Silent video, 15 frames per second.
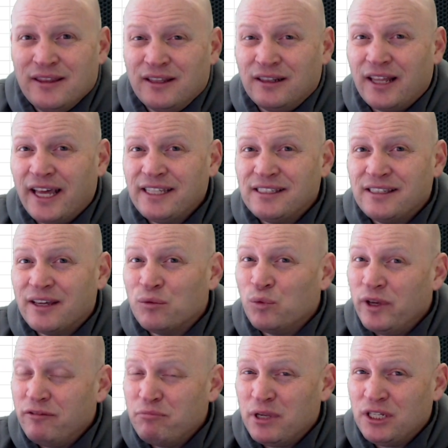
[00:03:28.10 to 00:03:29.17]
In the lights
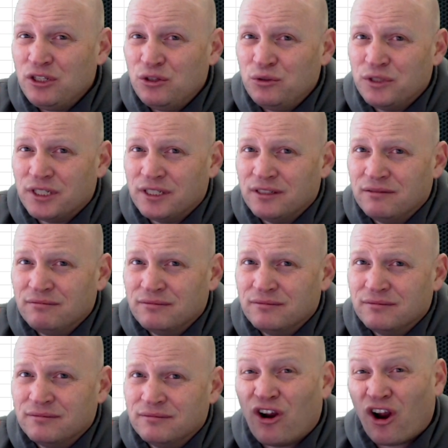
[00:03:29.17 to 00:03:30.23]
that we've been using,
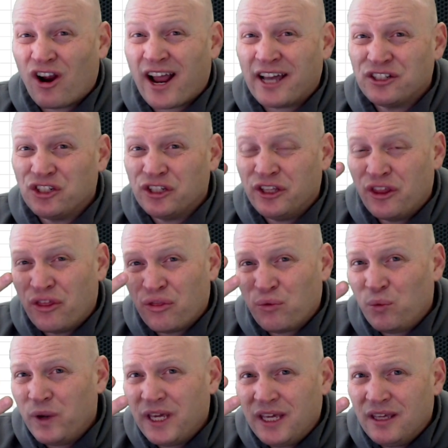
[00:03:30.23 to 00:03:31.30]
there are actually
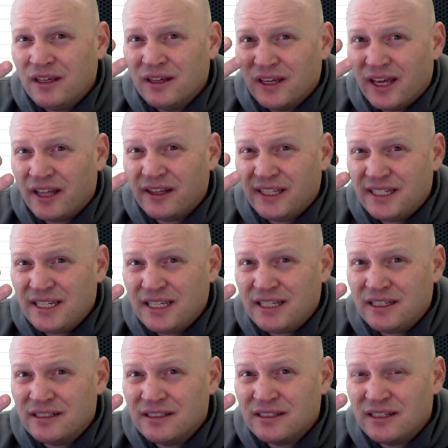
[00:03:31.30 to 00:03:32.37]
three
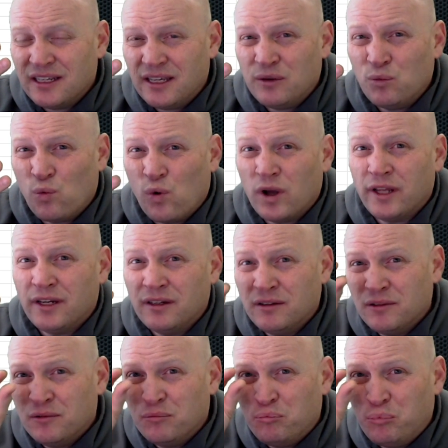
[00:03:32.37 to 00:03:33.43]
LEDs in
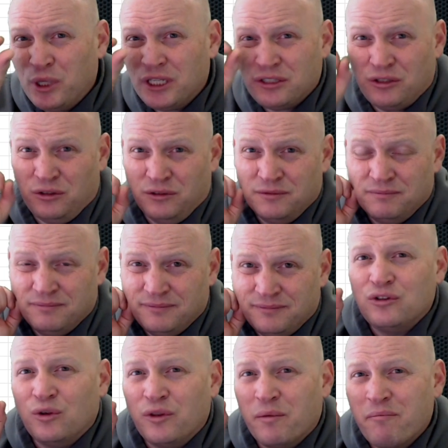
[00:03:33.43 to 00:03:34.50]
one pixel.
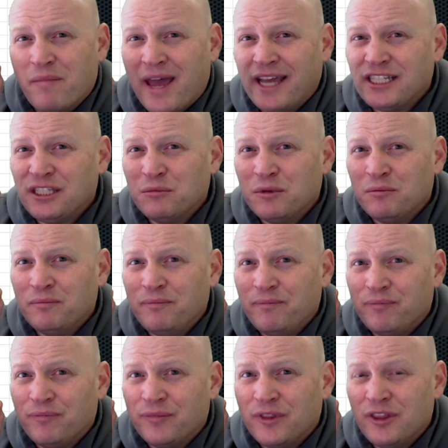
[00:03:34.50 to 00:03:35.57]
So the
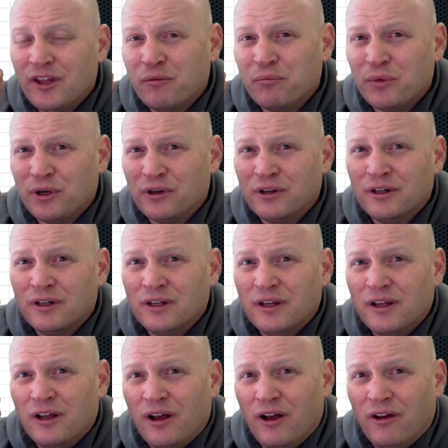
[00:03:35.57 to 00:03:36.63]
maximum number
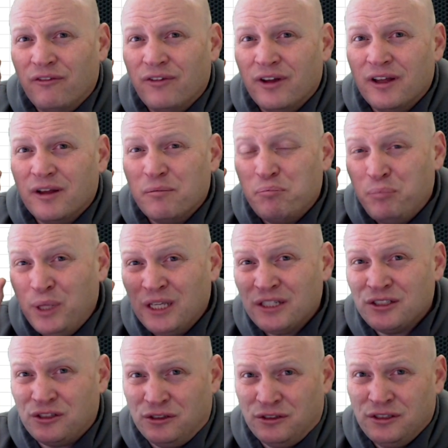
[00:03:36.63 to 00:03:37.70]
of
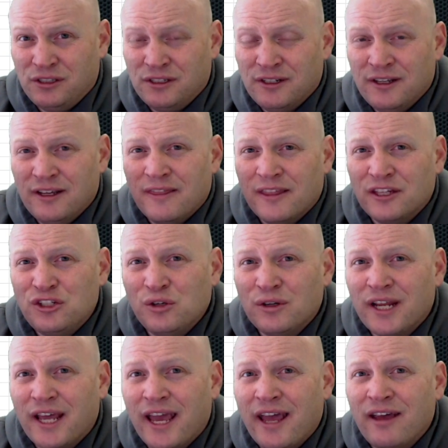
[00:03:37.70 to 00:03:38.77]
pixels that
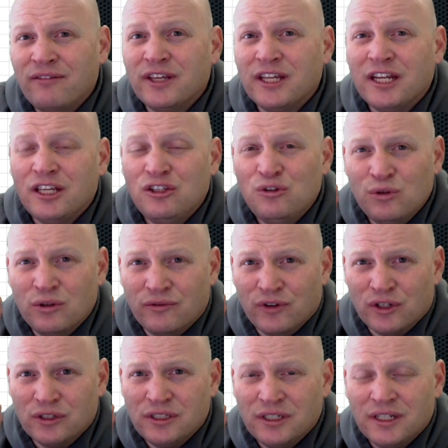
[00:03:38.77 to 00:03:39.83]
you can have in a
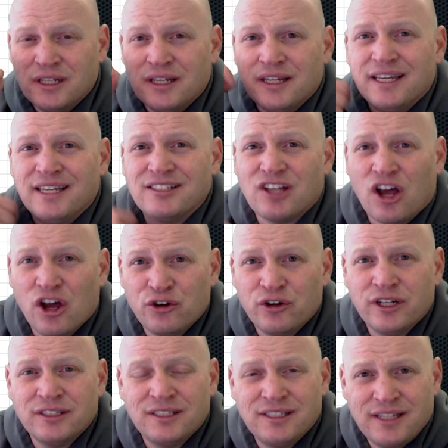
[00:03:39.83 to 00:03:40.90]
universe is
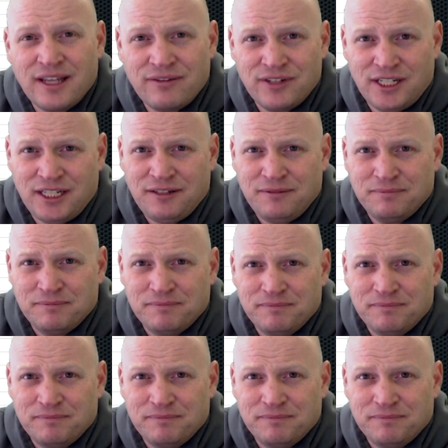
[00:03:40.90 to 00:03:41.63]
170.